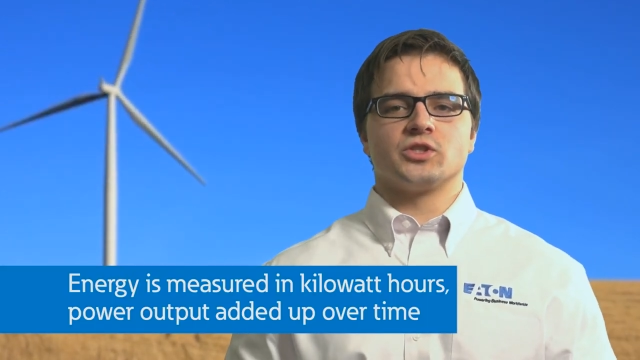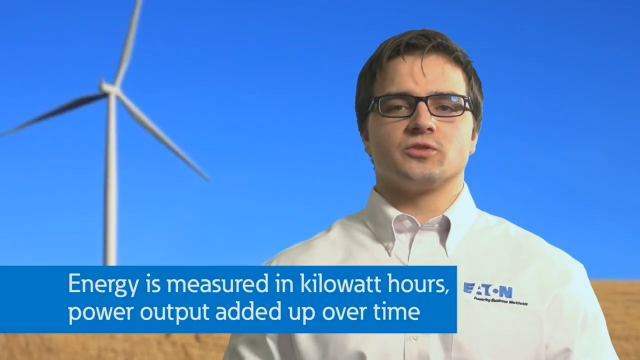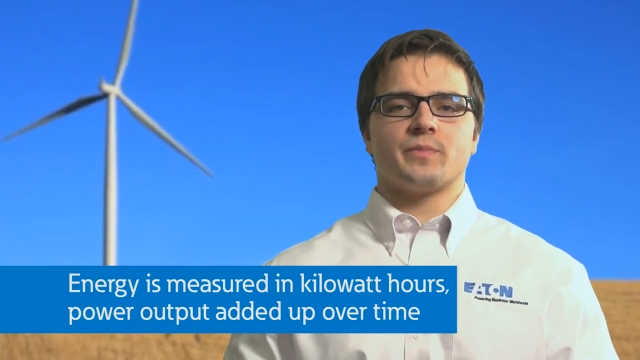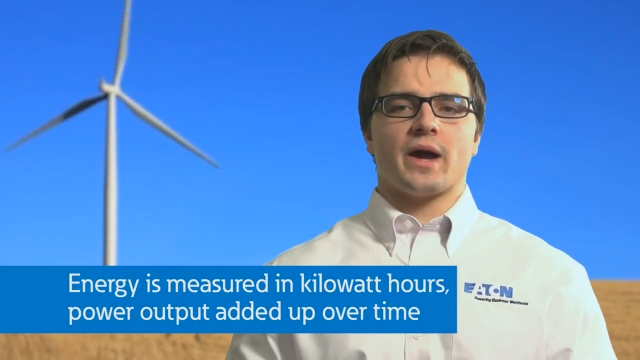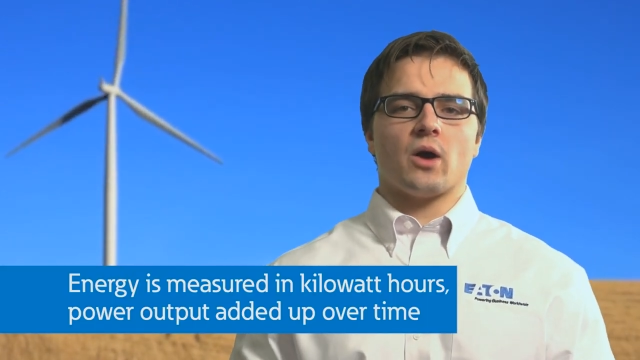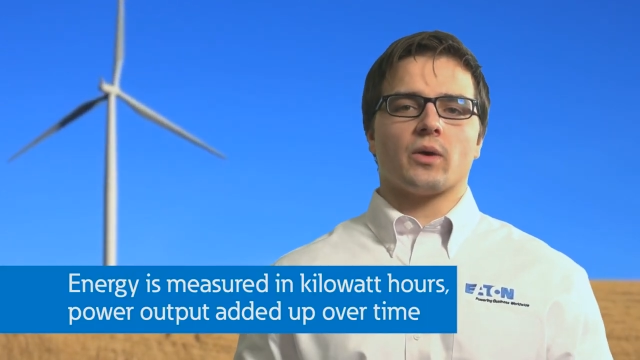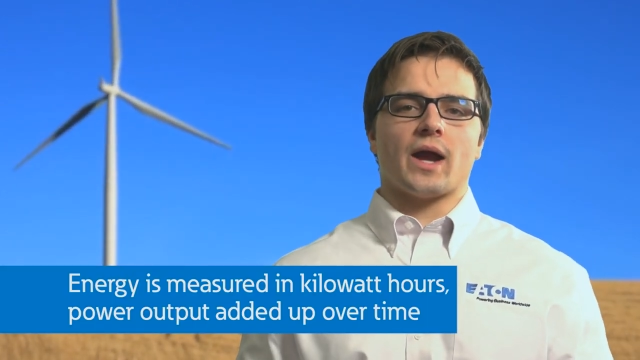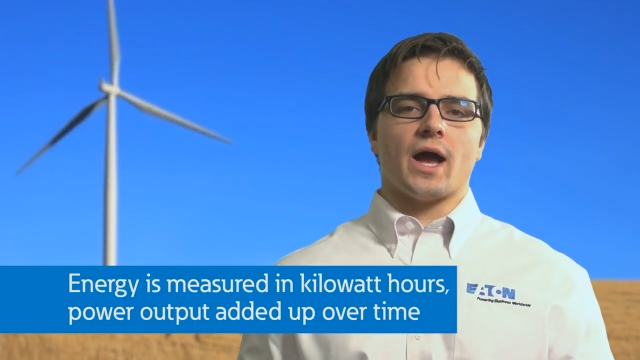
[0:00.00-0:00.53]
which is
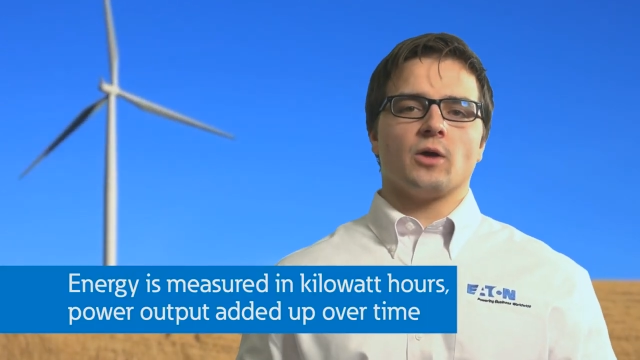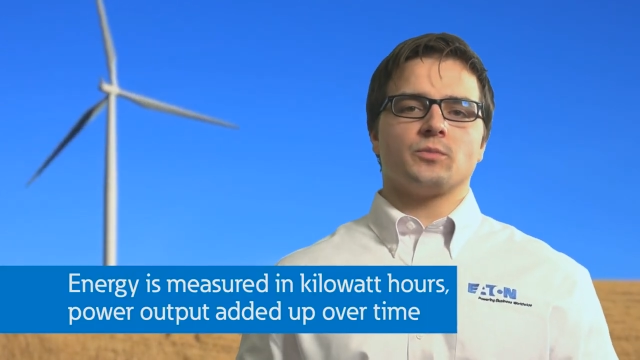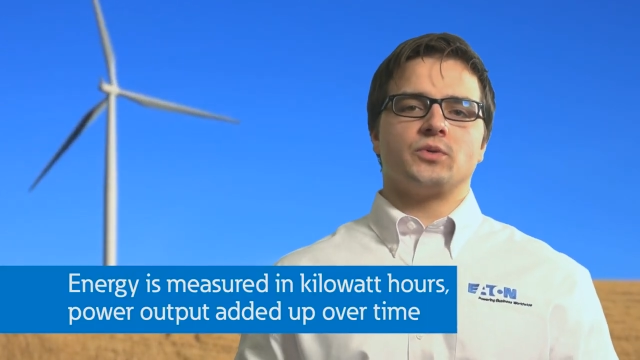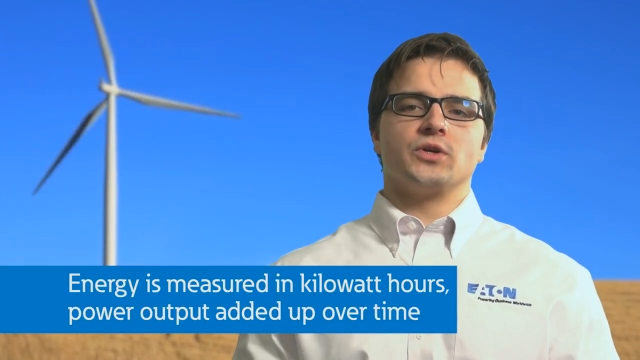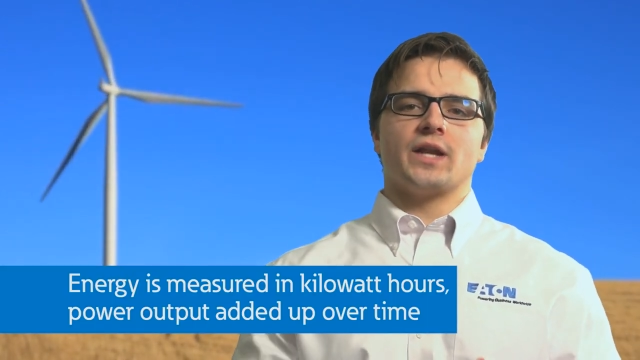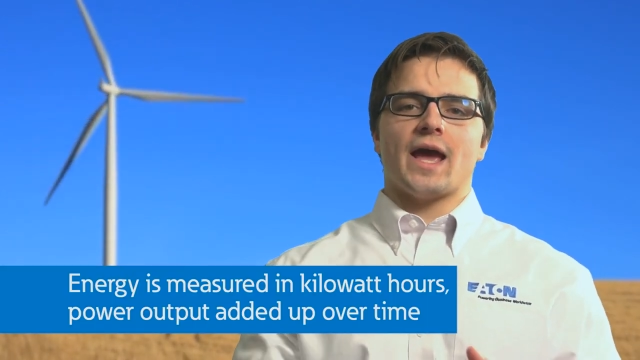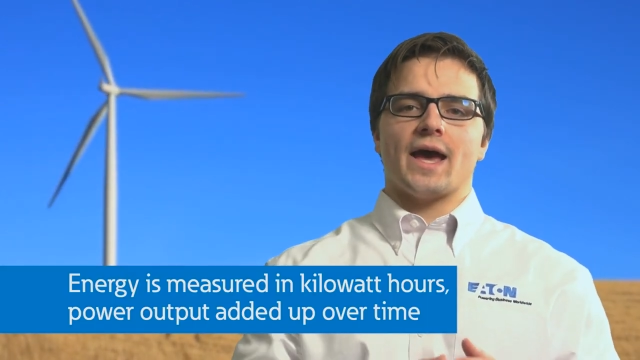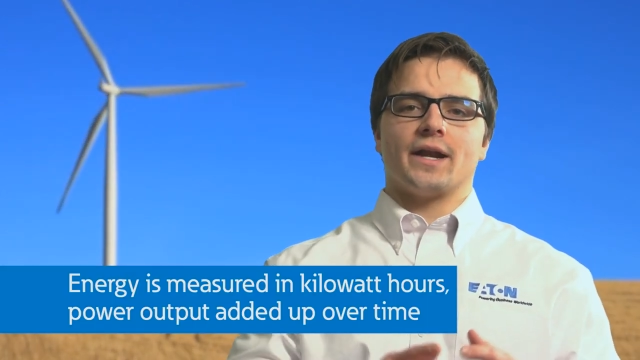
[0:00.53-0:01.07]
power
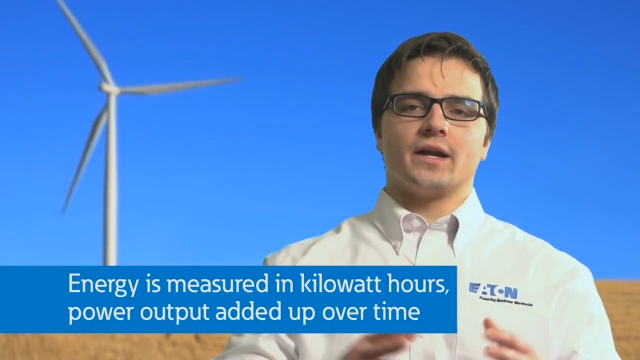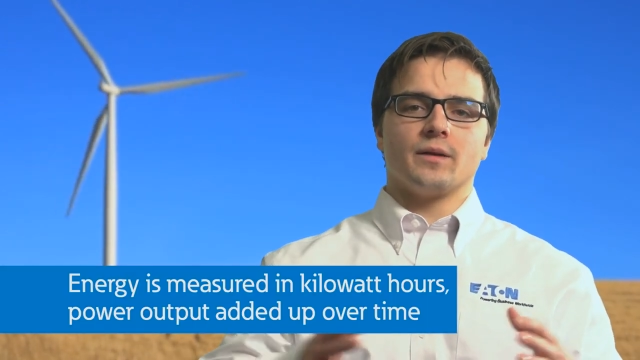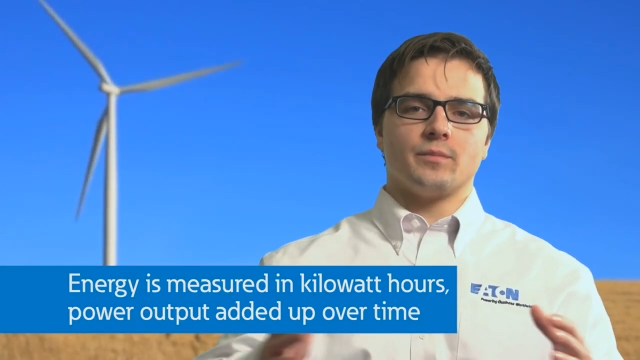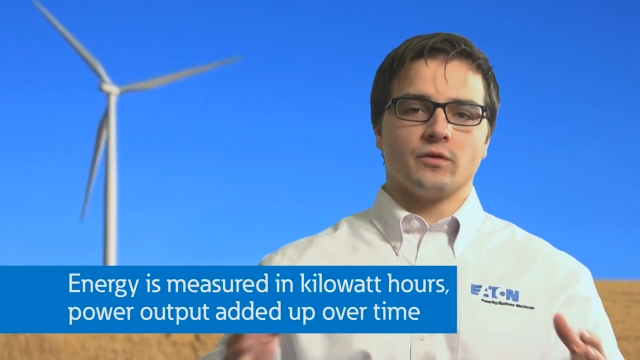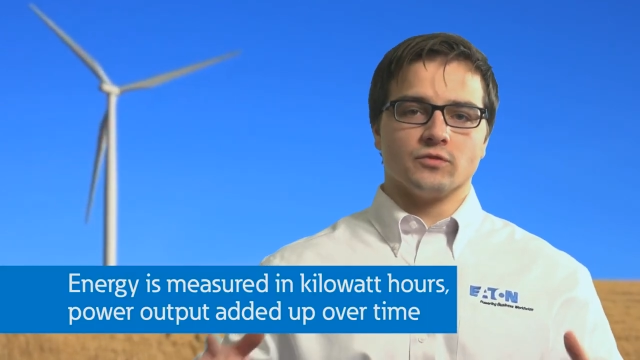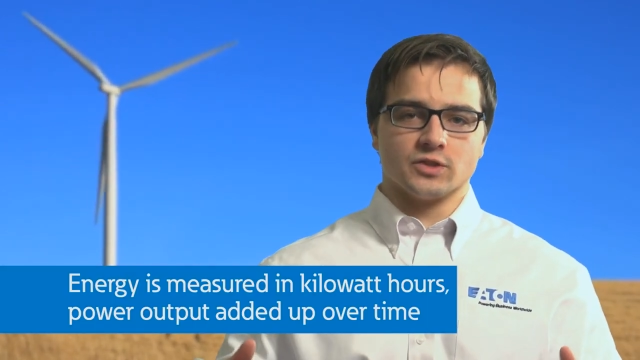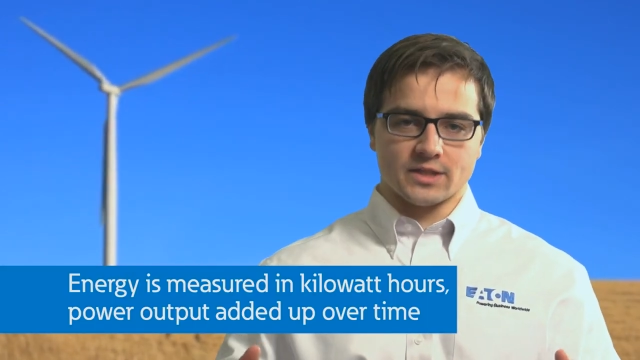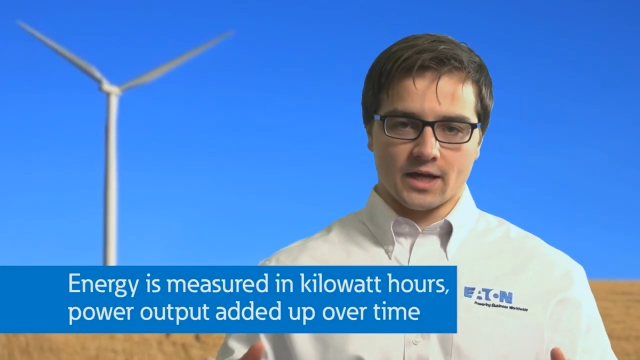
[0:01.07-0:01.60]
output added
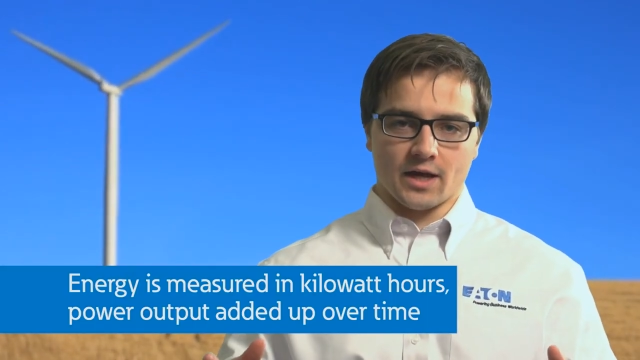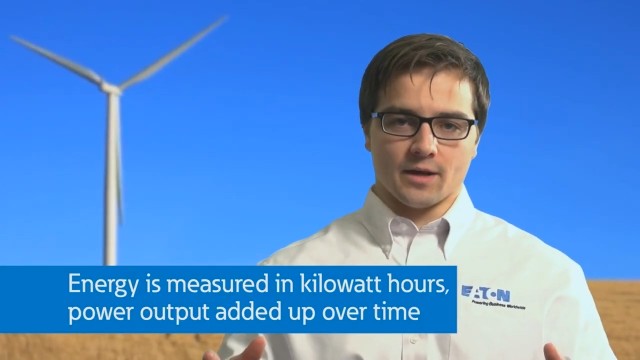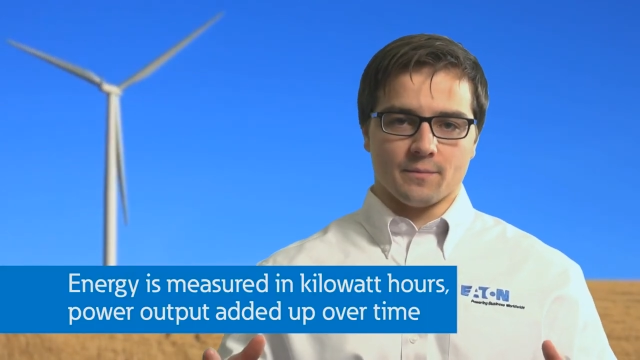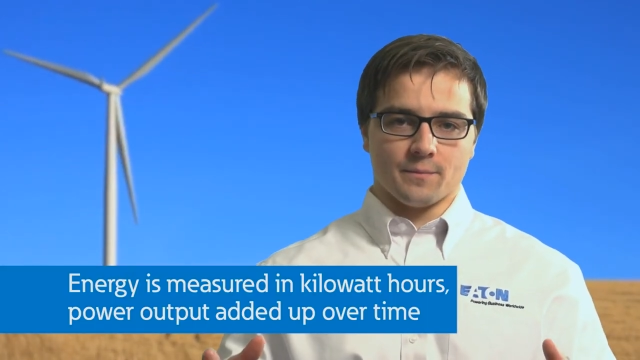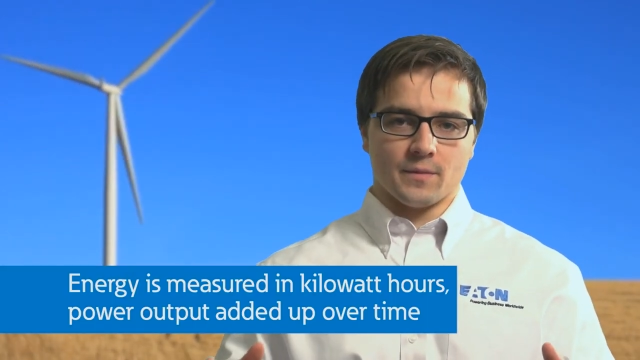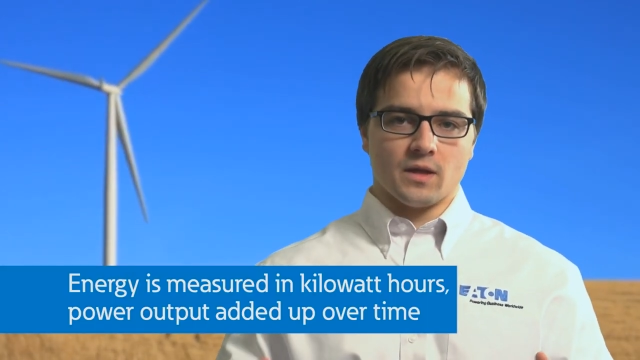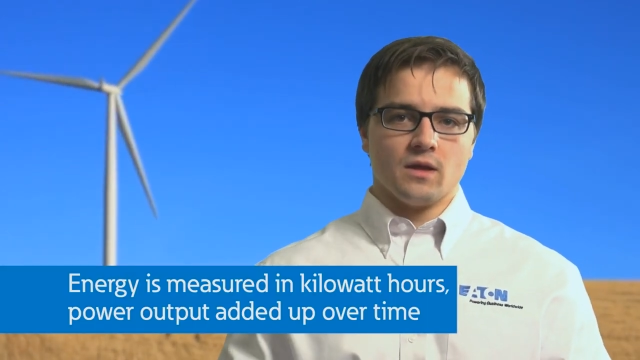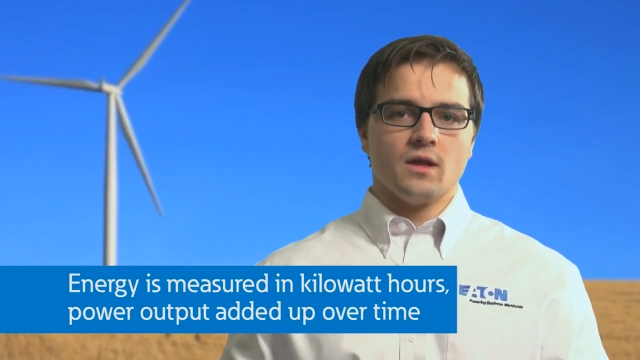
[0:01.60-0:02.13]
up over
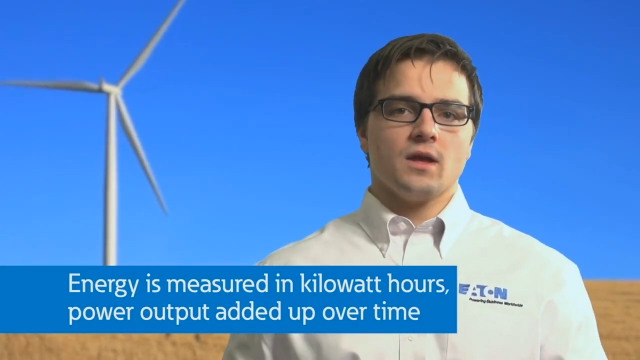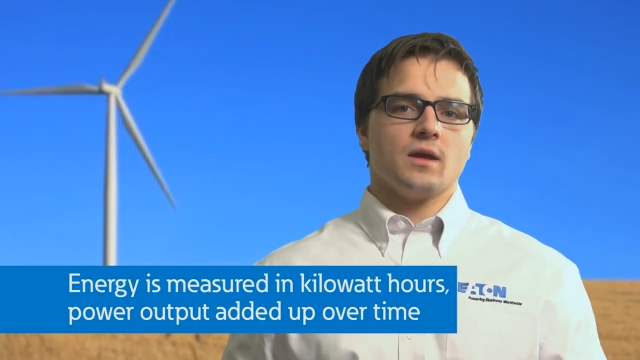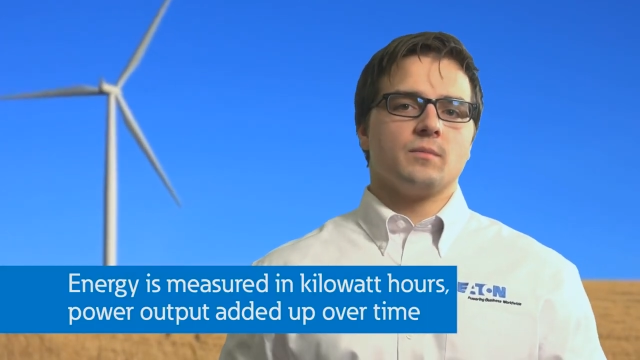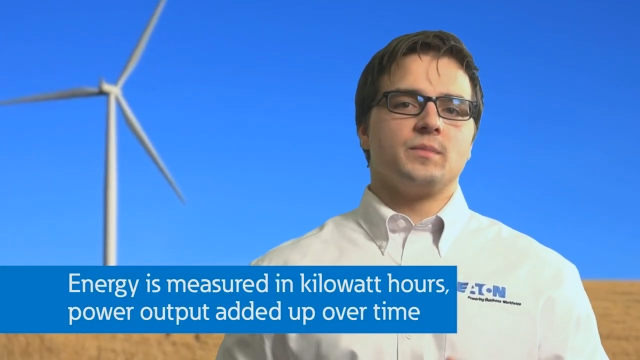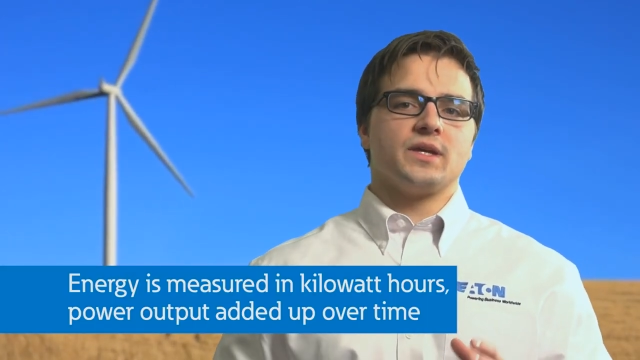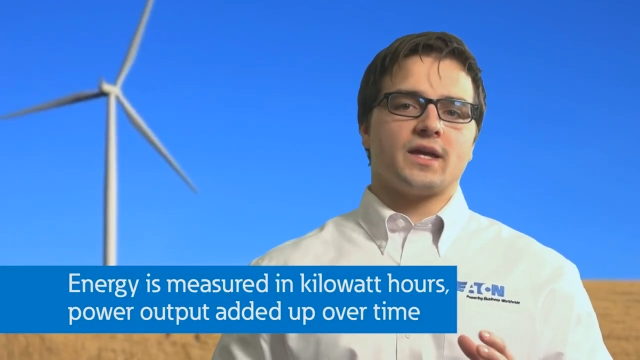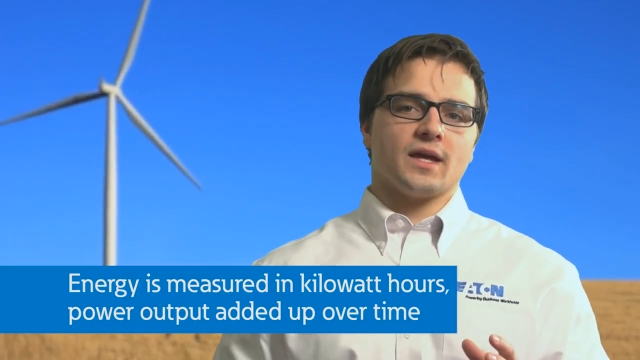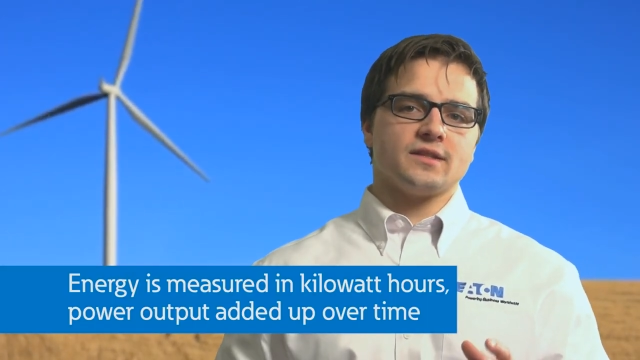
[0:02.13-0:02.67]
time.
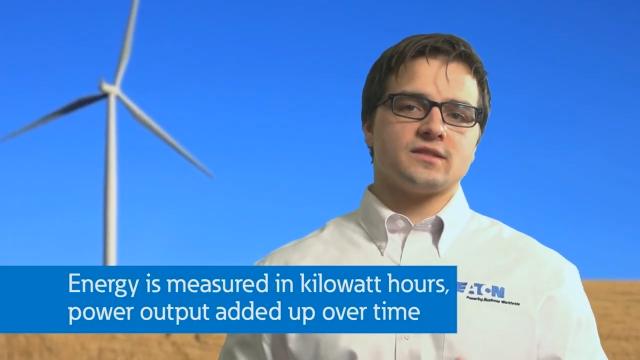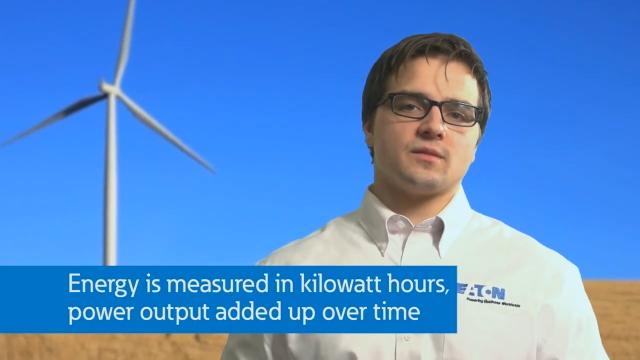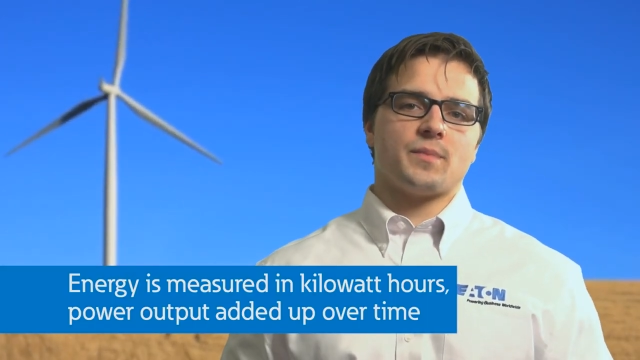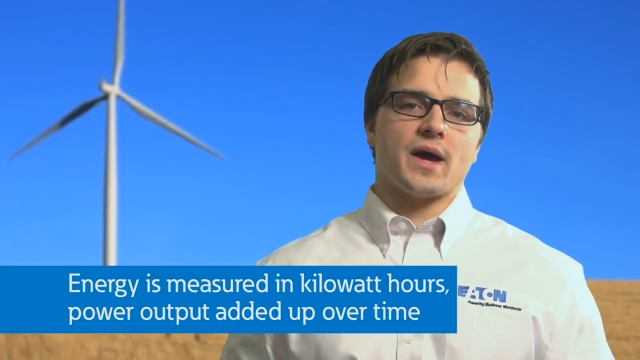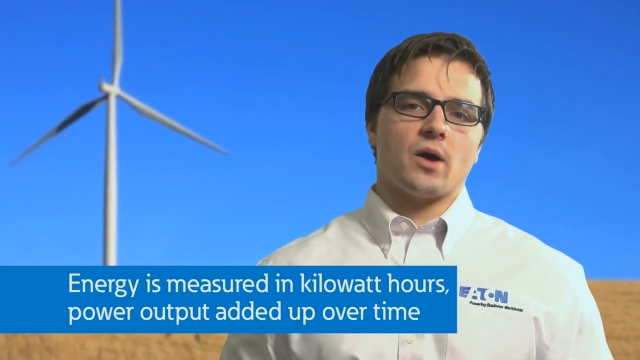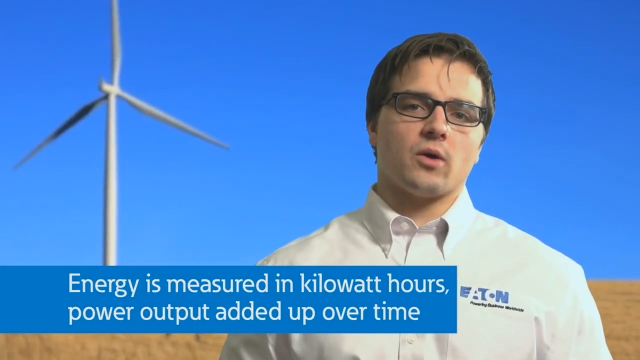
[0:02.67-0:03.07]
Because the